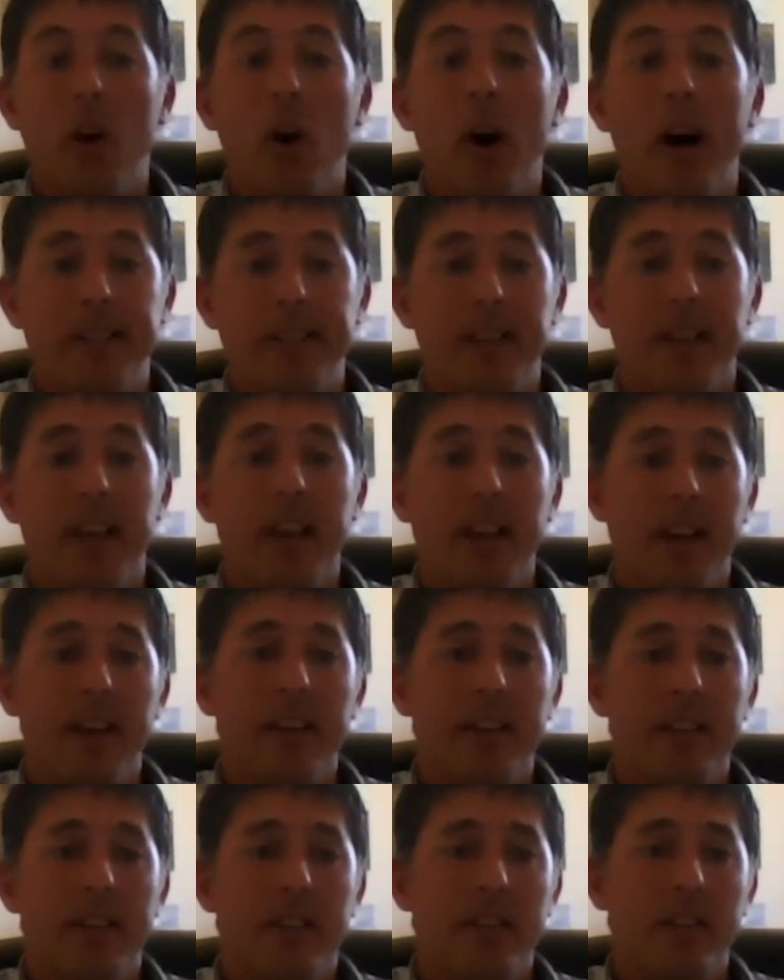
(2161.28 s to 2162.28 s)

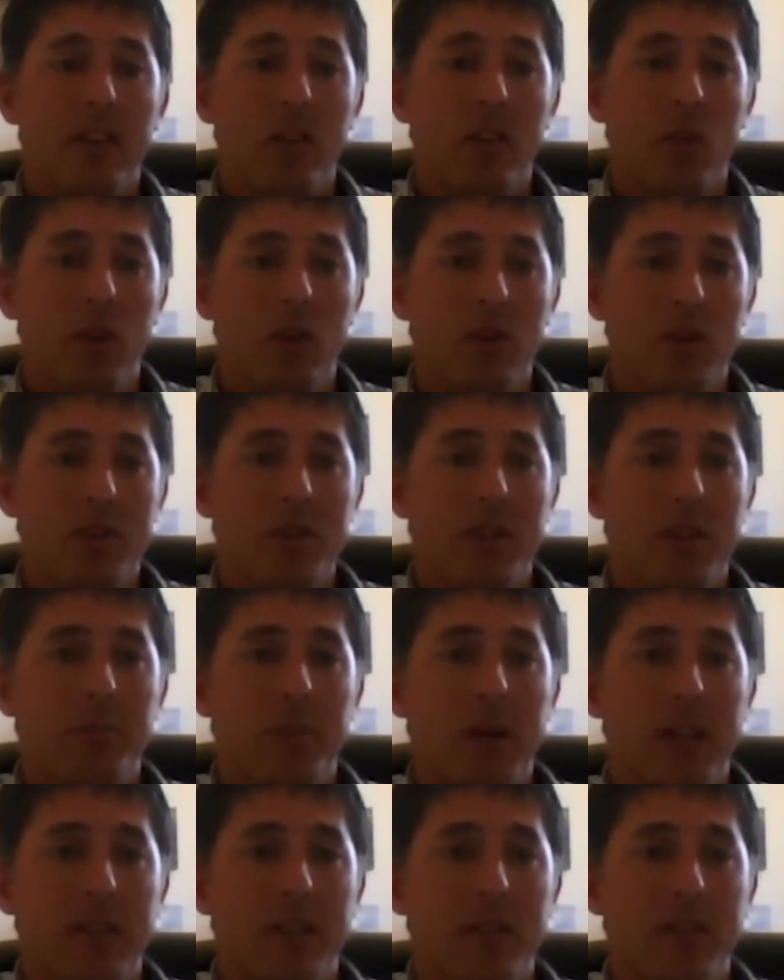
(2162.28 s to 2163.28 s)
idea or
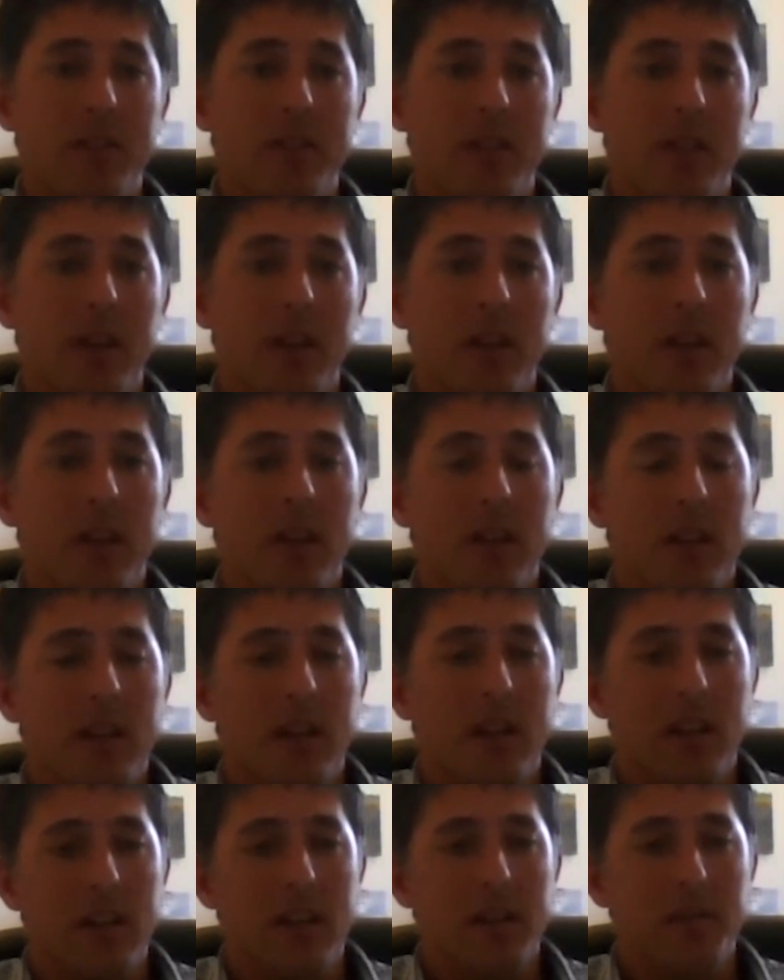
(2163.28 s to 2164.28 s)
someone's
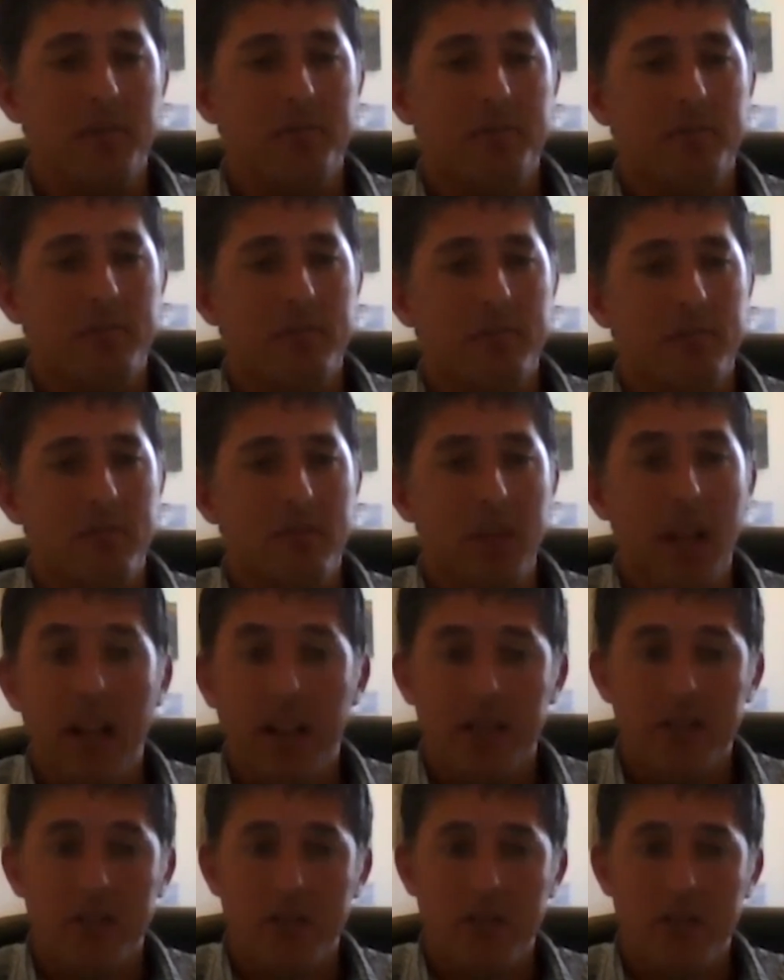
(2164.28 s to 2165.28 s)

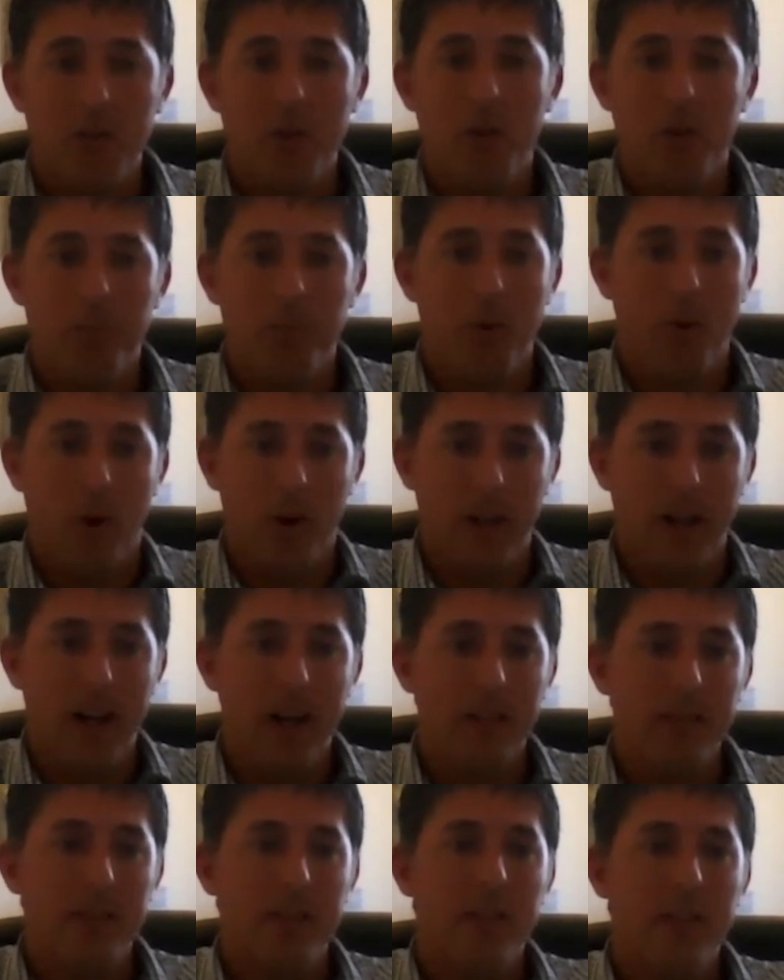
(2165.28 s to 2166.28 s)
next new
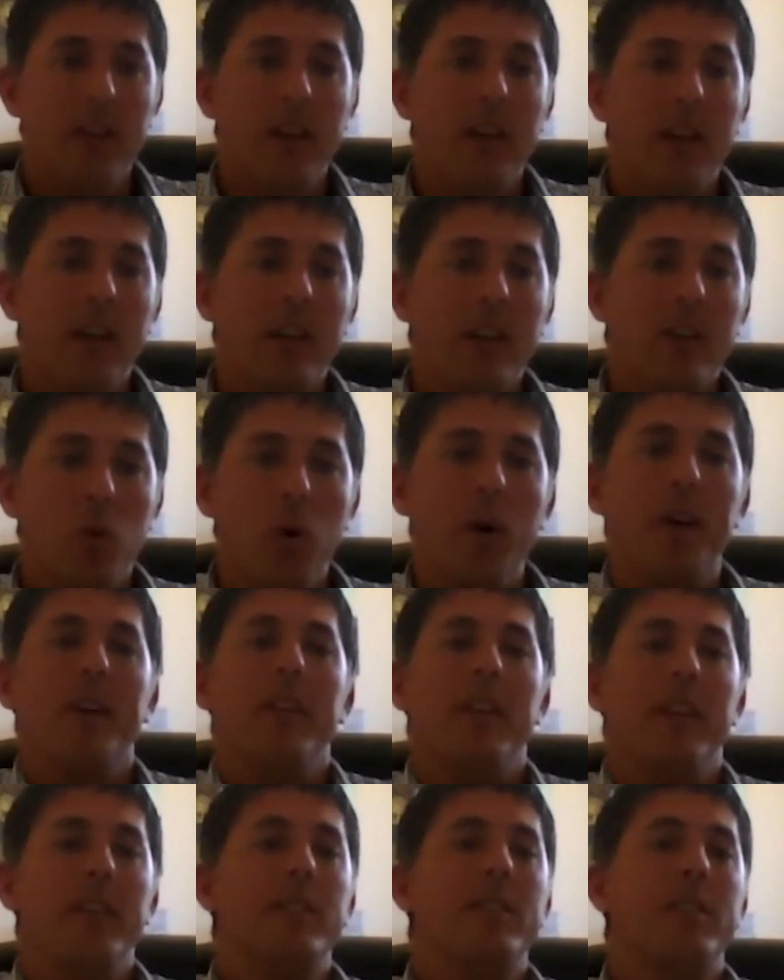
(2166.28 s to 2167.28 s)
product
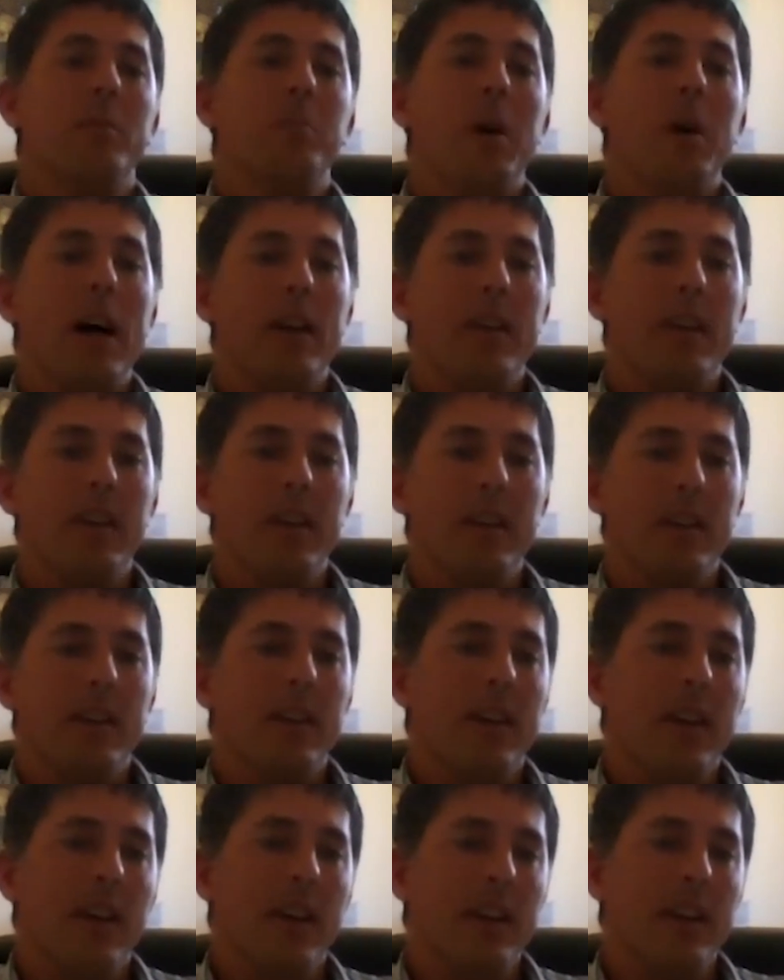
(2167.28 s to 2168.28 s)
quickly to market,
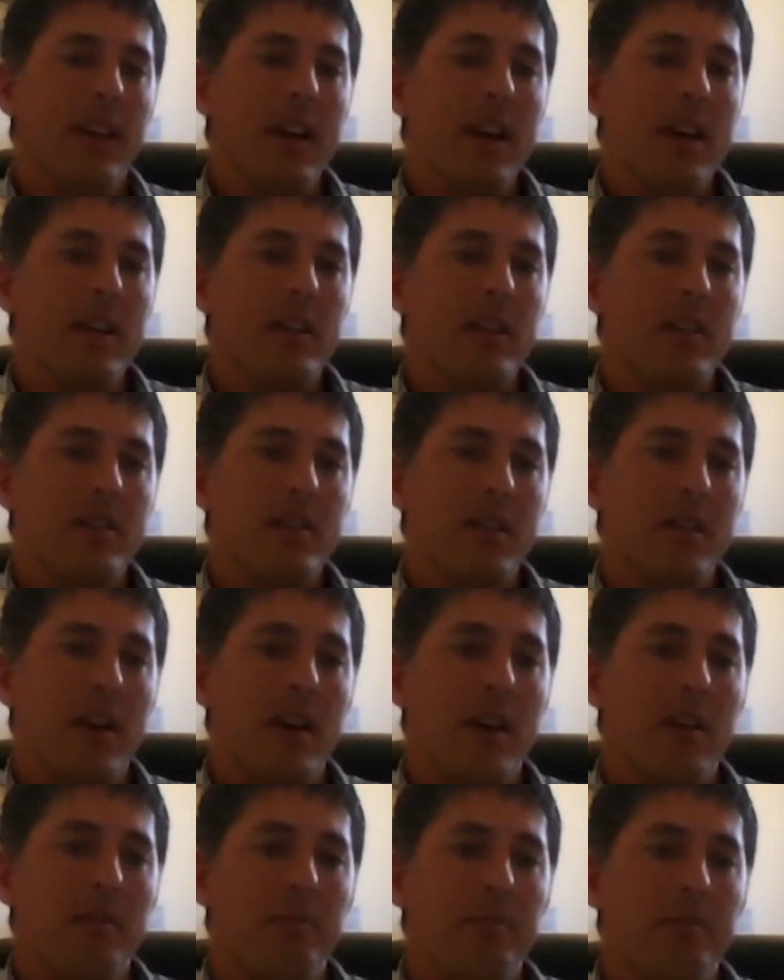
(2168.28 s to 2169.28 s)
and that's
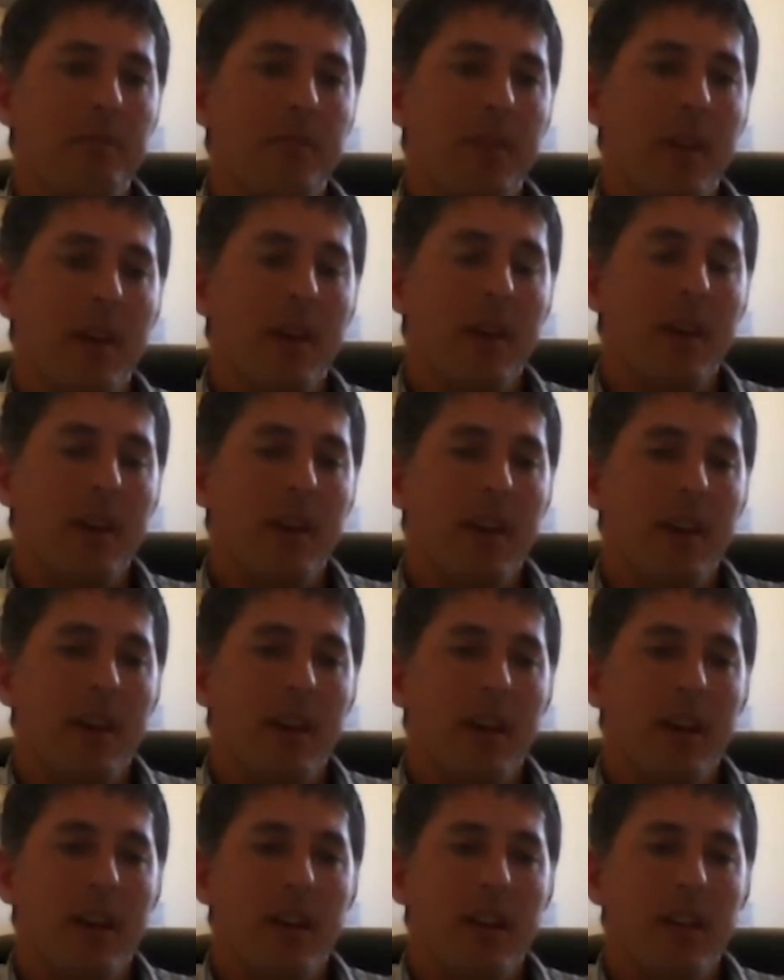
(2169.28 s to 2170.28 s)

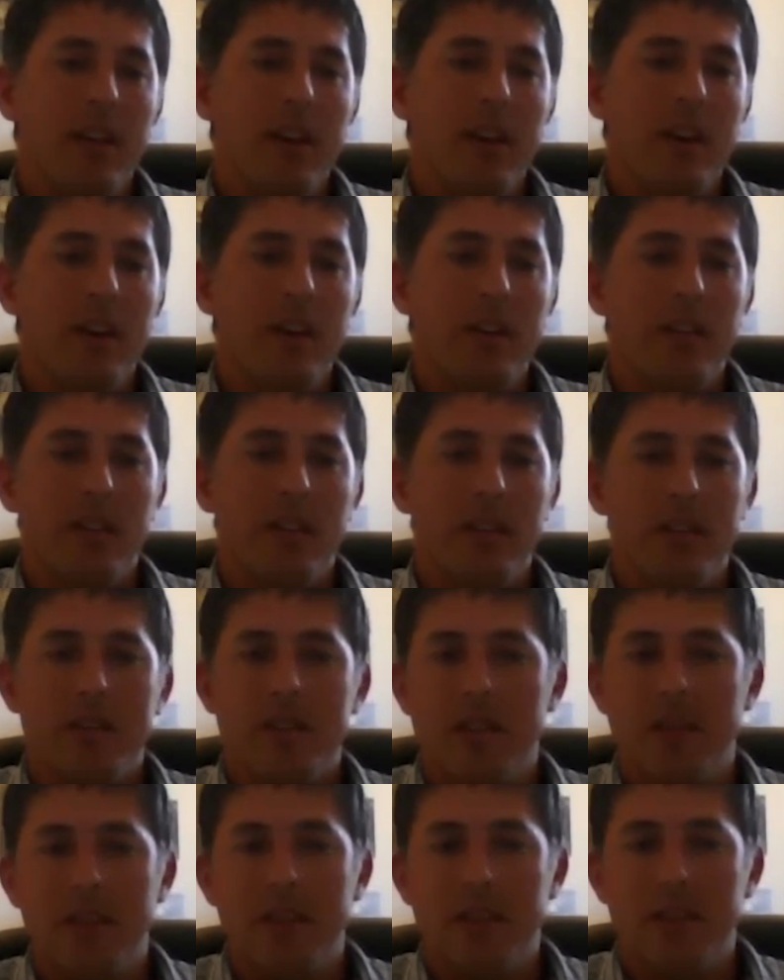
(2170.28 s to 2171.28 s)
it's
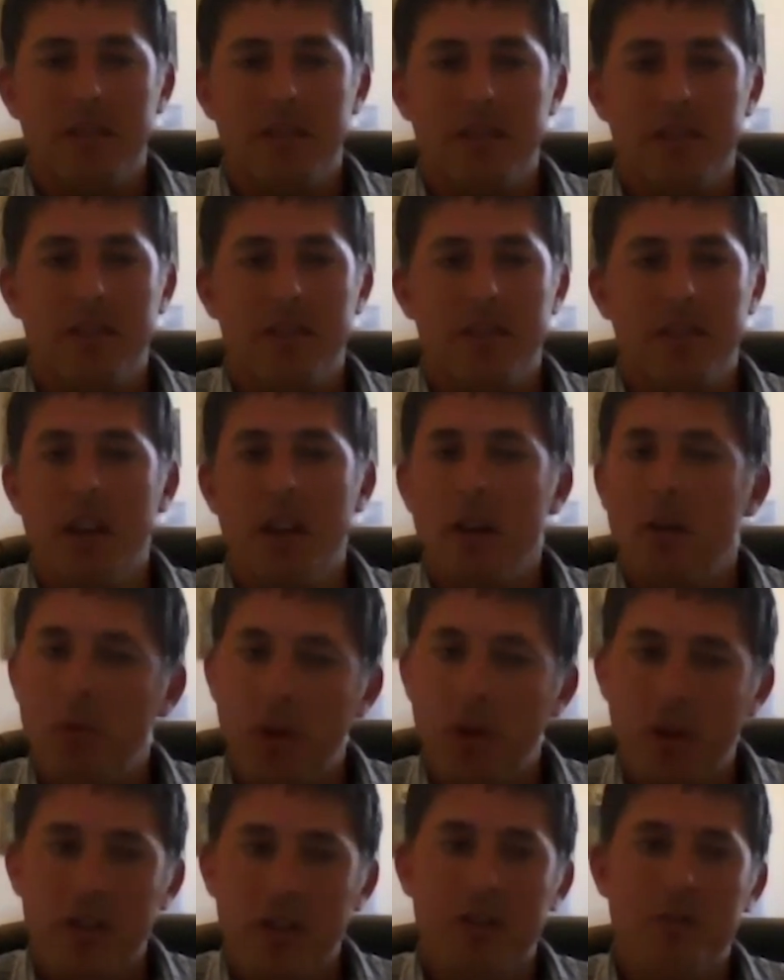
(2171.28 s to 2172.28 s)

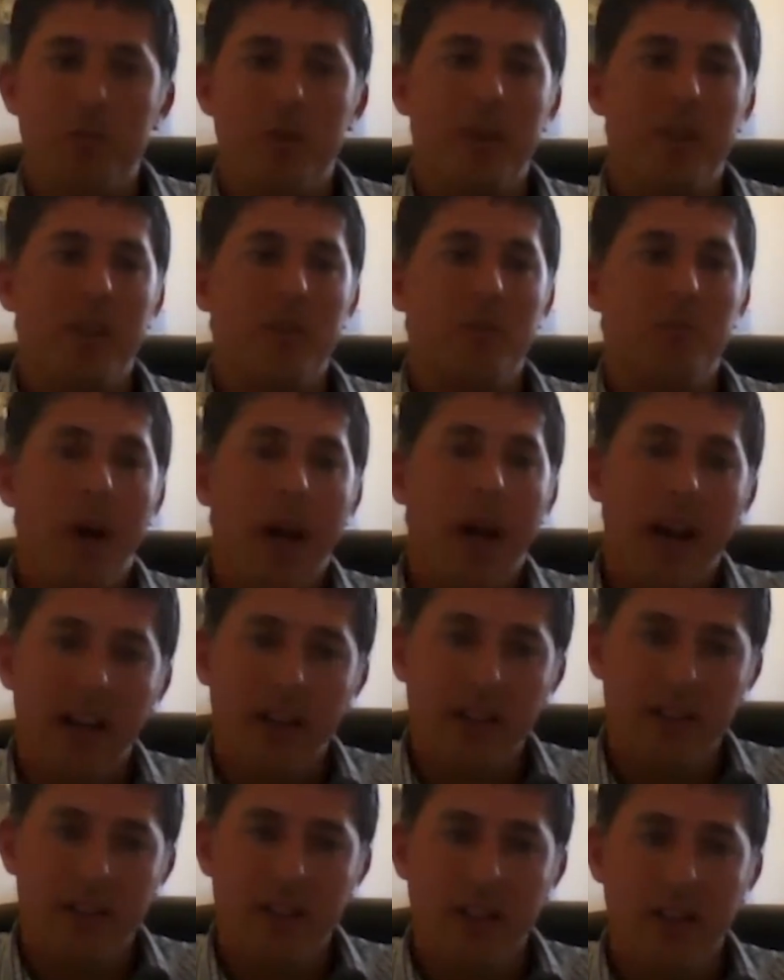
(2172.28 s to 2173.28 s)
networks within
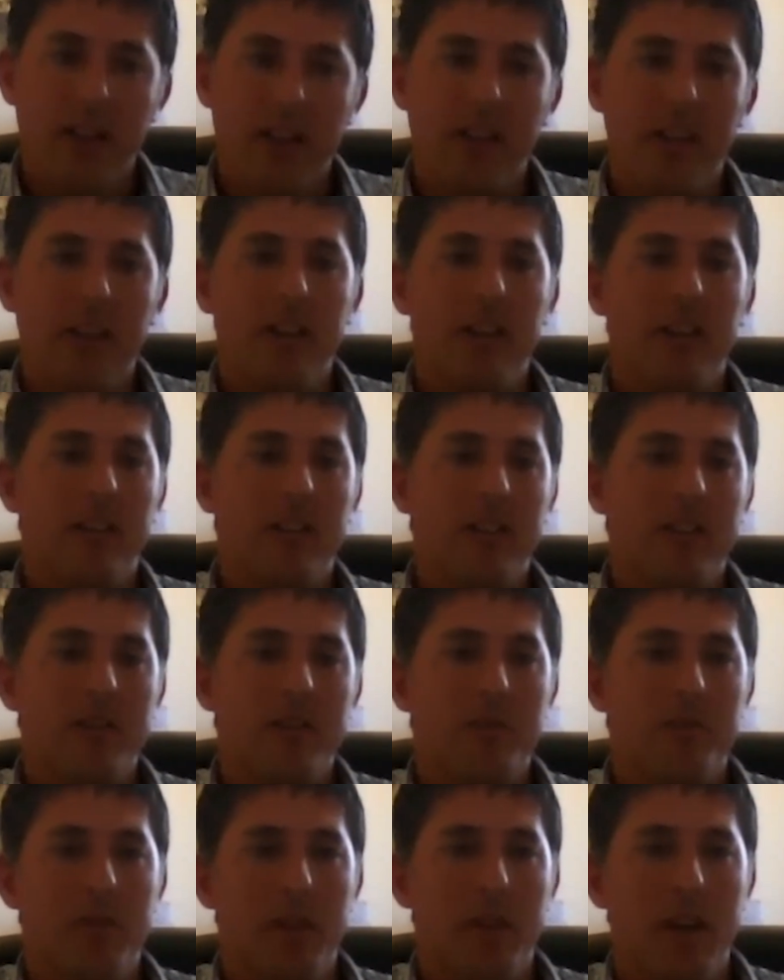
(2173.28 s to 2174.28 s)
packaging,
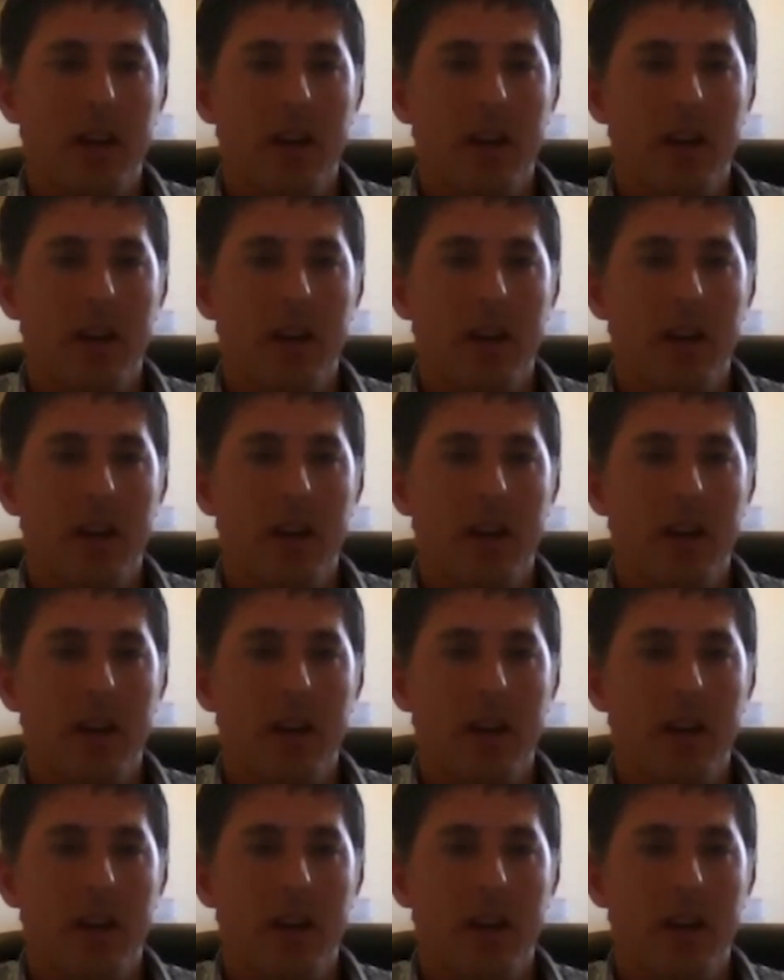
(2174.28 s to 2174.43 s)
it's